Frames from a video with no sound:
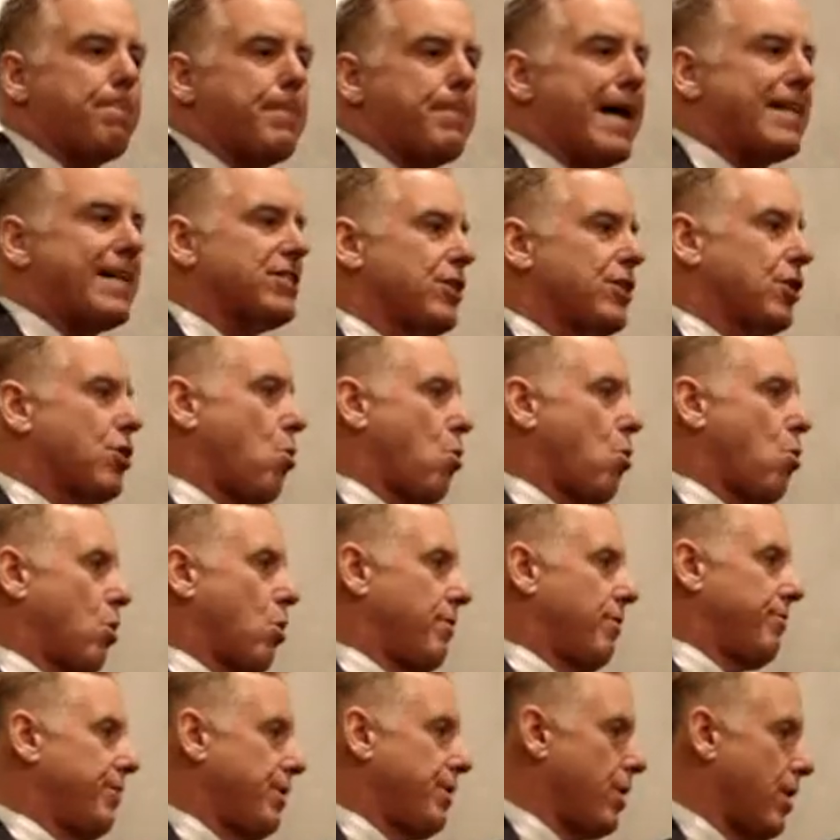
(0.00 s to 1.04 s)
That's the
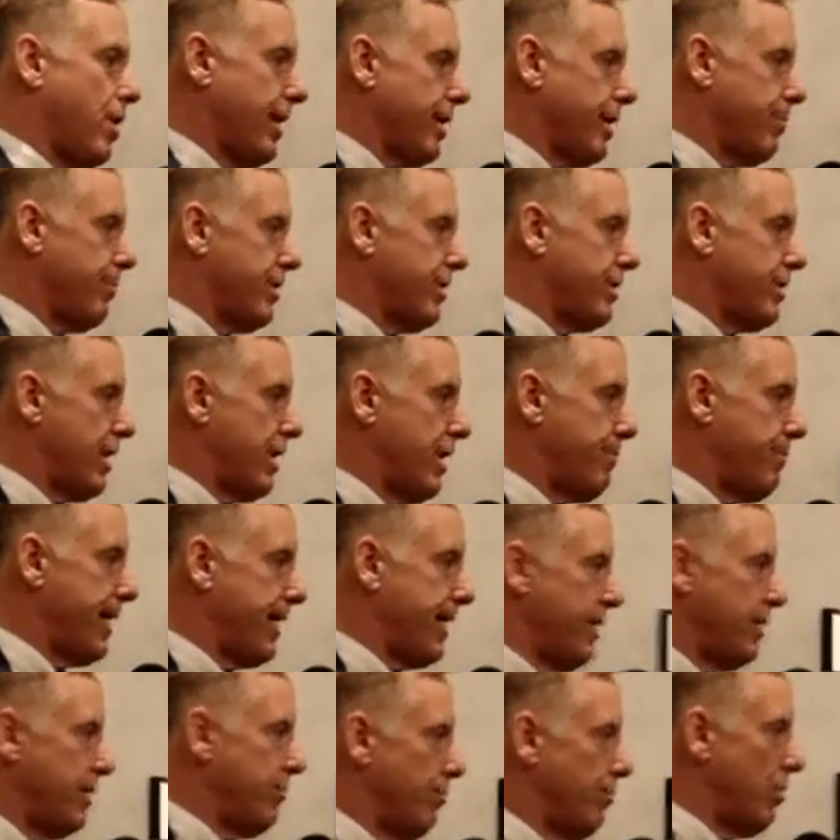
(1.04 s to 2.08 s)
core of the argument that I
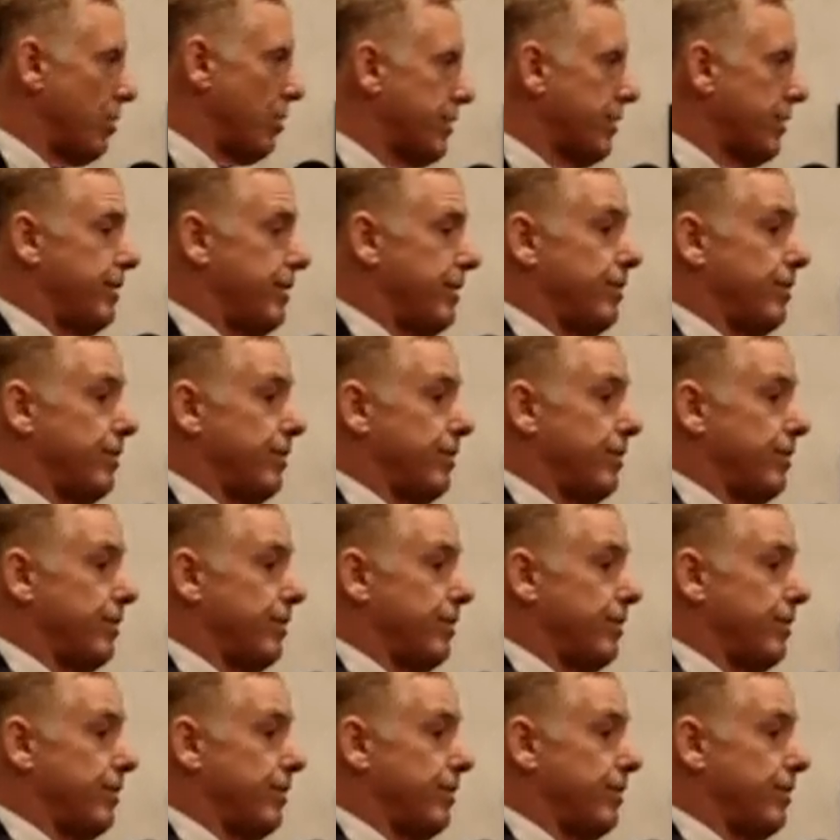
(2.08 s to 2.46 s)
make in the book.